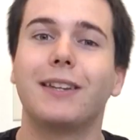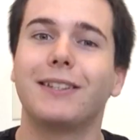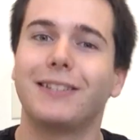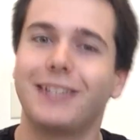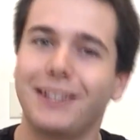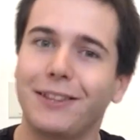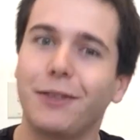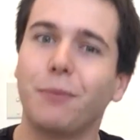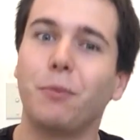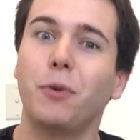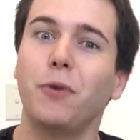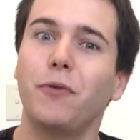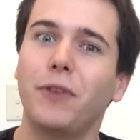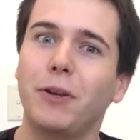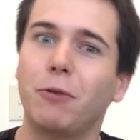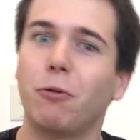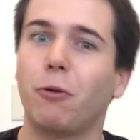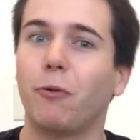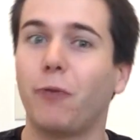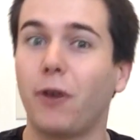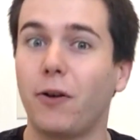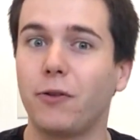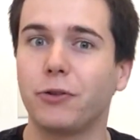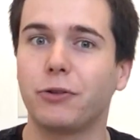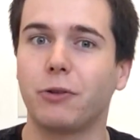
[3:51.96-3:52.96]
See, the movie
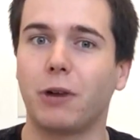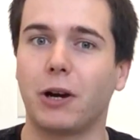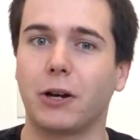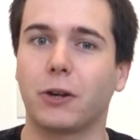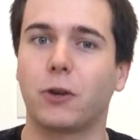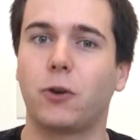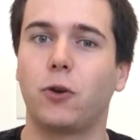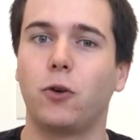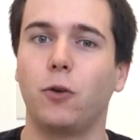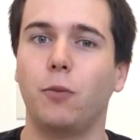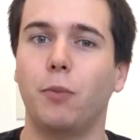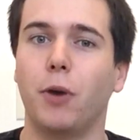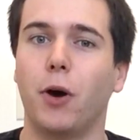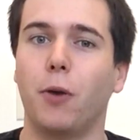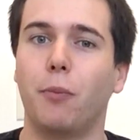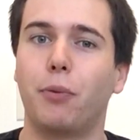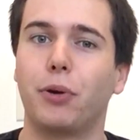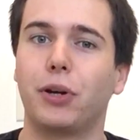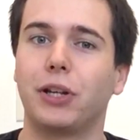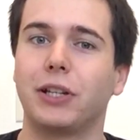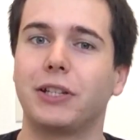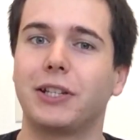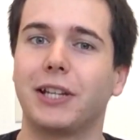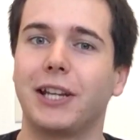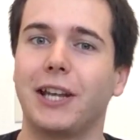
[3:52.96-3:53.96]
revolves around Kubo
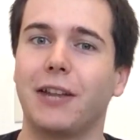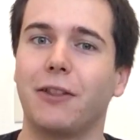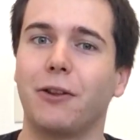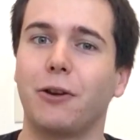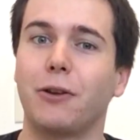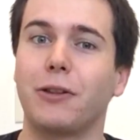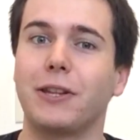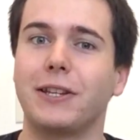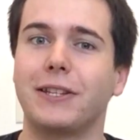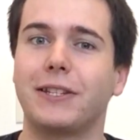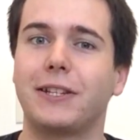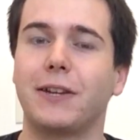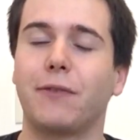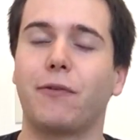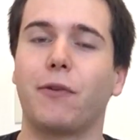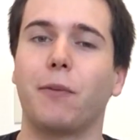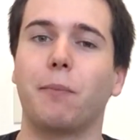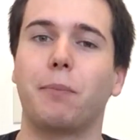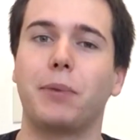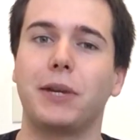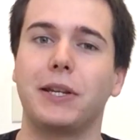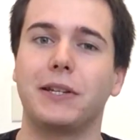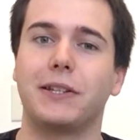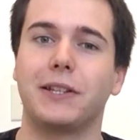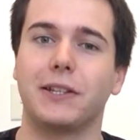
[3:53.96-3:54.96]
putting together these
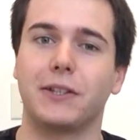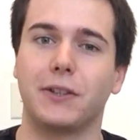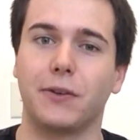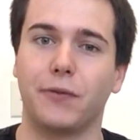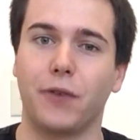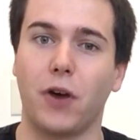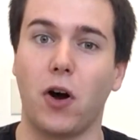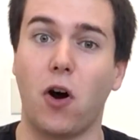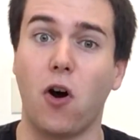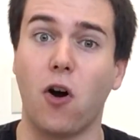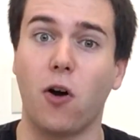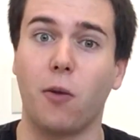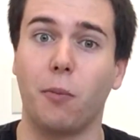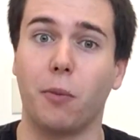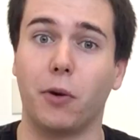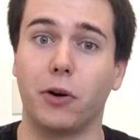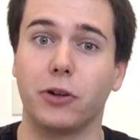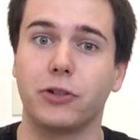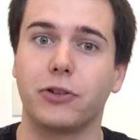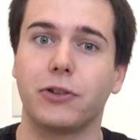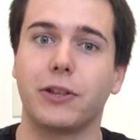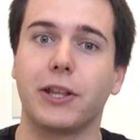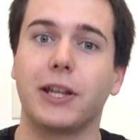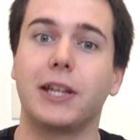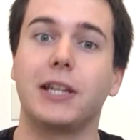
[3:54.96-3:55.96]
different pieces of armor
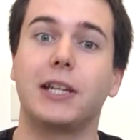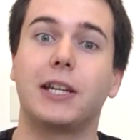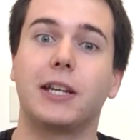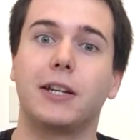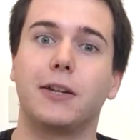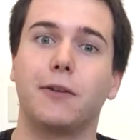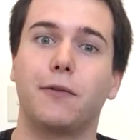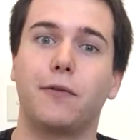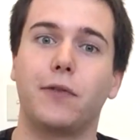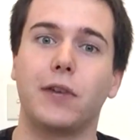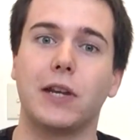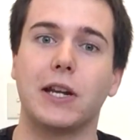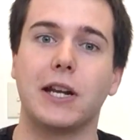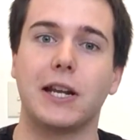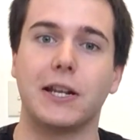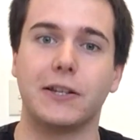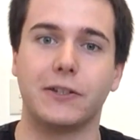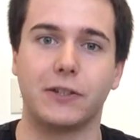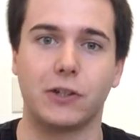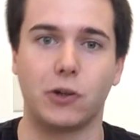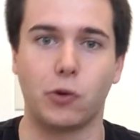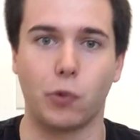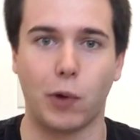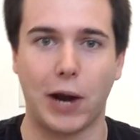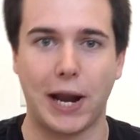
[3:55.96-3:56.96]
so that he can defeat
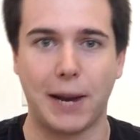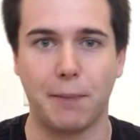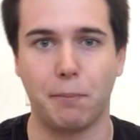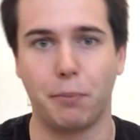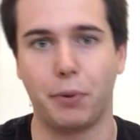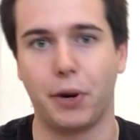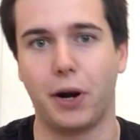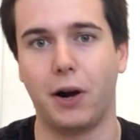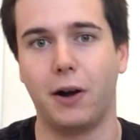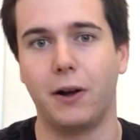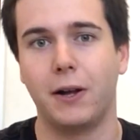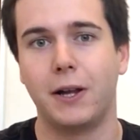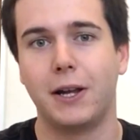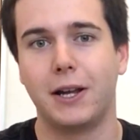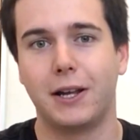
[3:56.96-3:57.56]
his grandpa.